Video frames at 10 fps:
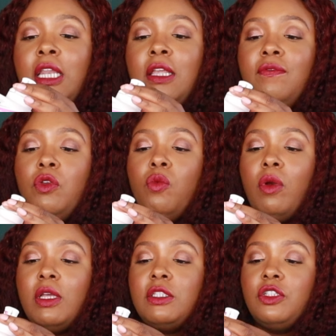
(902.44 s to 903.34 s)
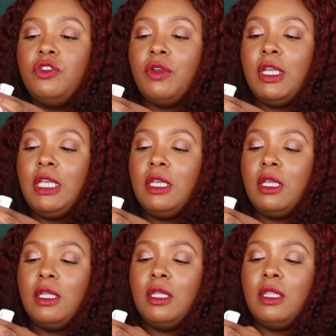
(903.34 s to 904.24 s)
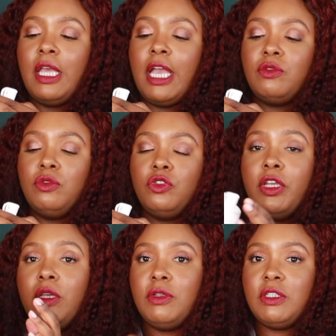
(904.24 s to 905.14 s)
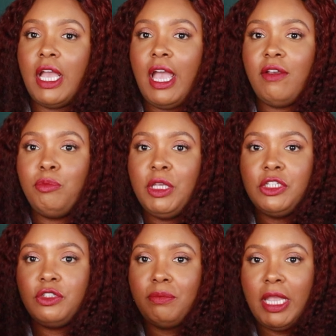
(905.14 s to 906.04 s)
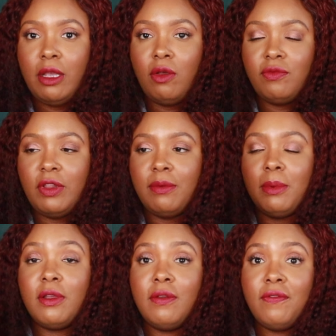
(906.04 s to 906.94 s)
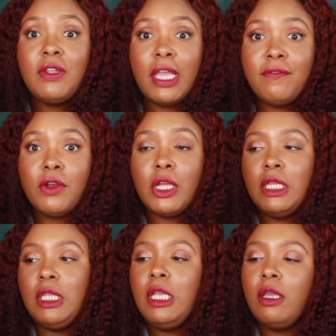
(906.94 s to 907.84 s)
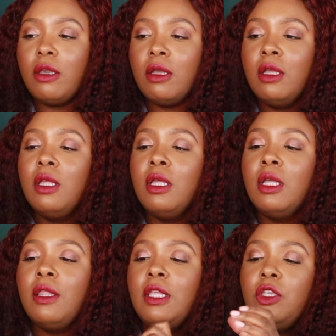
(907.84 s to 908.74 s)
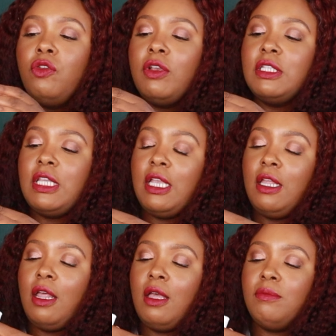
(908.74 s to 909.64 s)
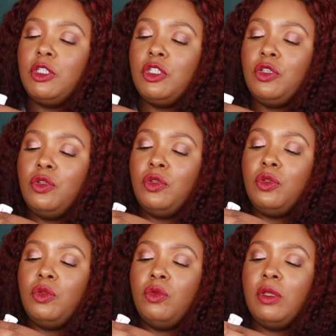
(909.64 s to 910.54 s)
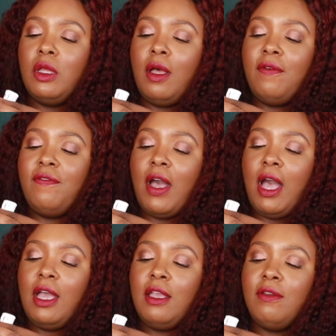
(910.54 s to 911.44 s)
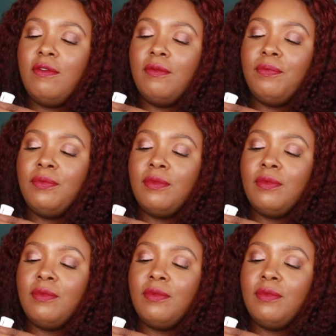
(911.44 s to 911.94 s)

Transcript: And if you want to drink the actual drink, which I have peach mango flavor flavor in here, then you can take it up to a five